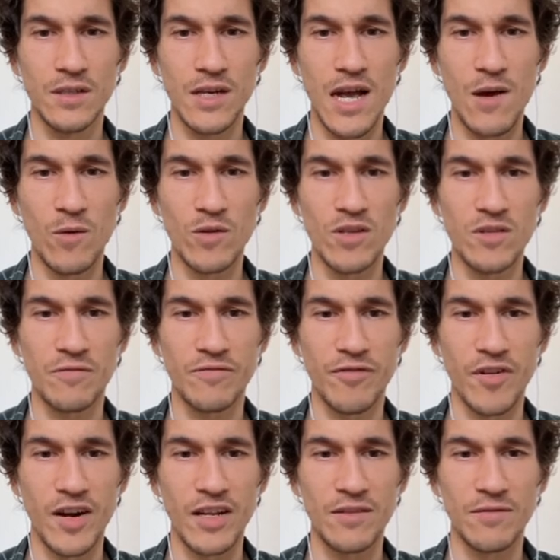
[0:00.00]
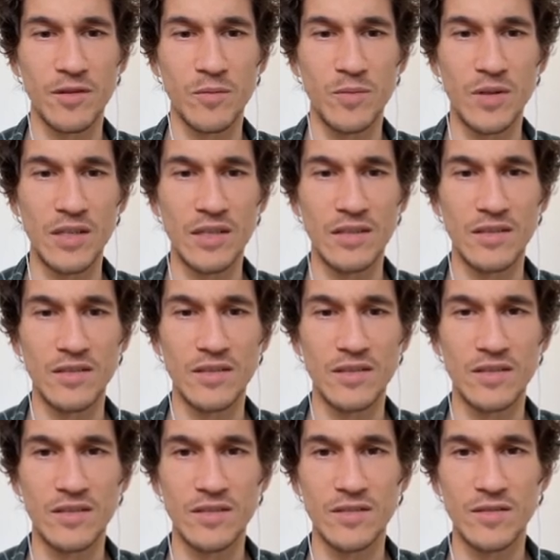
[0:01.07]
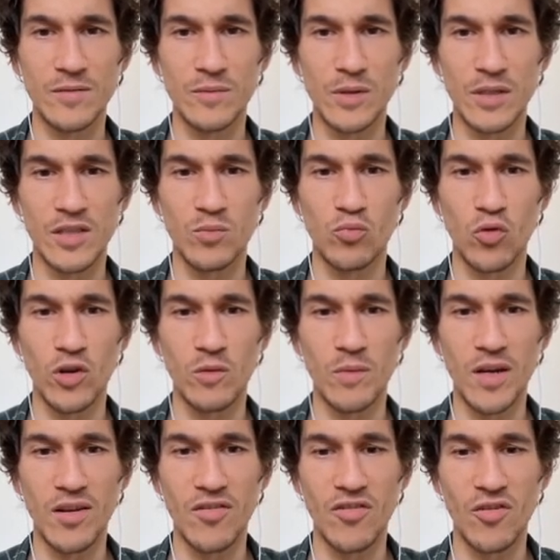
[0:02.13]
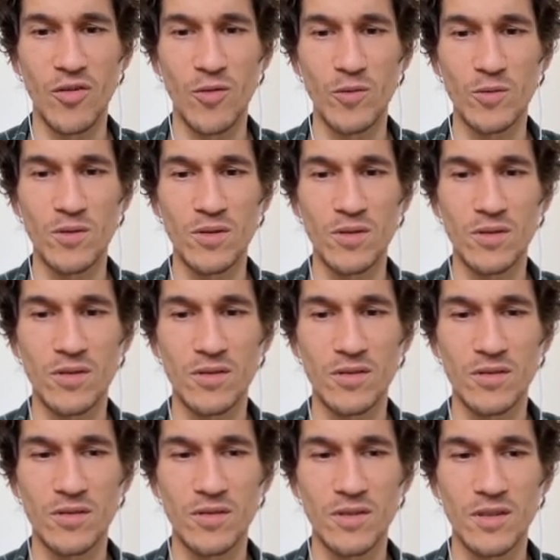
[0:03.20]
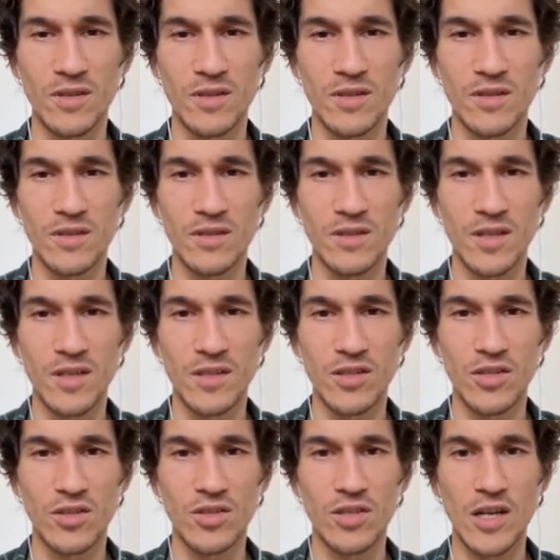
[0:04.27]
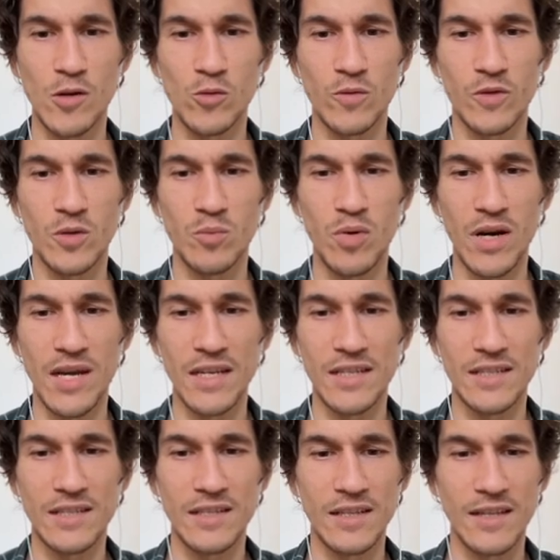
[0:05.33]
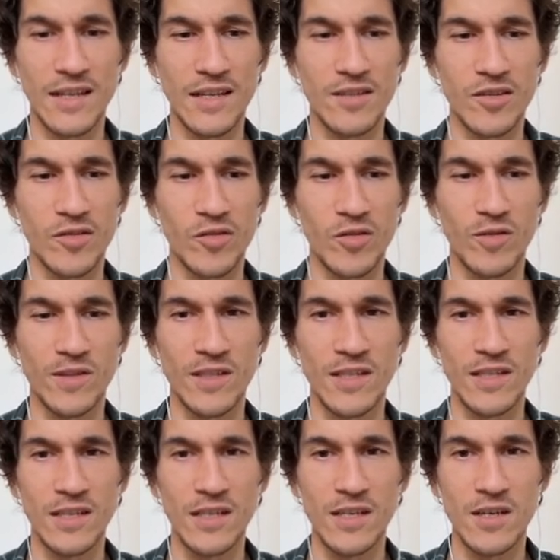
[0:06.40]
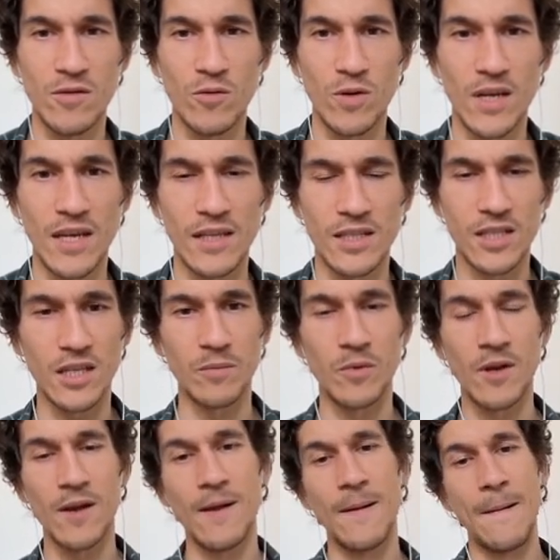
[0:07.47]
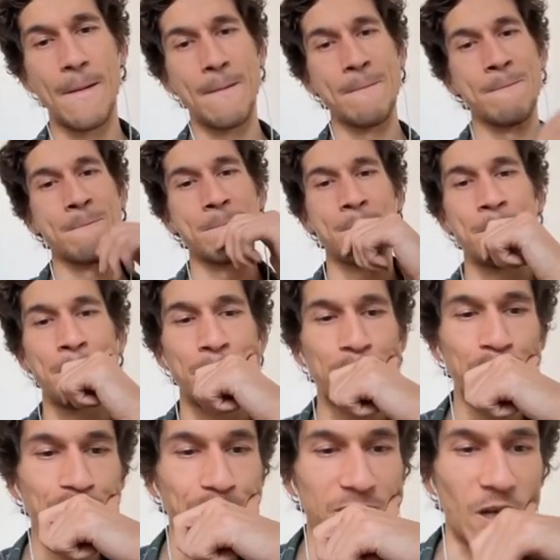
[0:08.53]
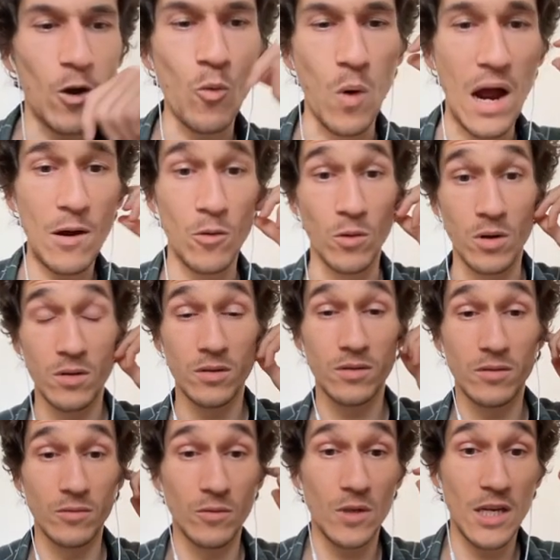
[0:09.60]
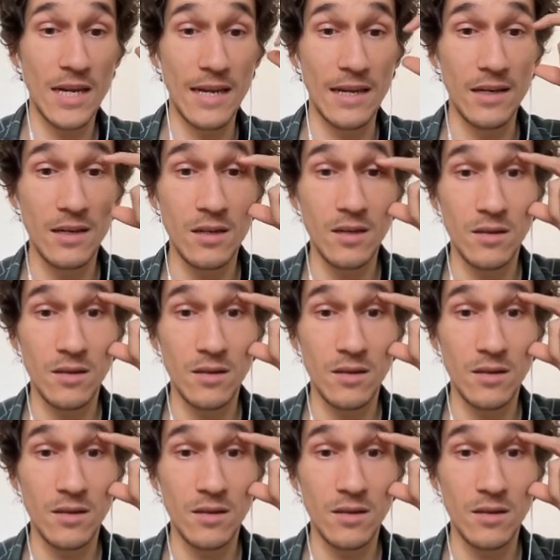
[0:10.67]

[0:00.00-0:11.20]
I wonder if red will spoil my road just out of spite later on. Okay, let's skip. Oh wow, okay.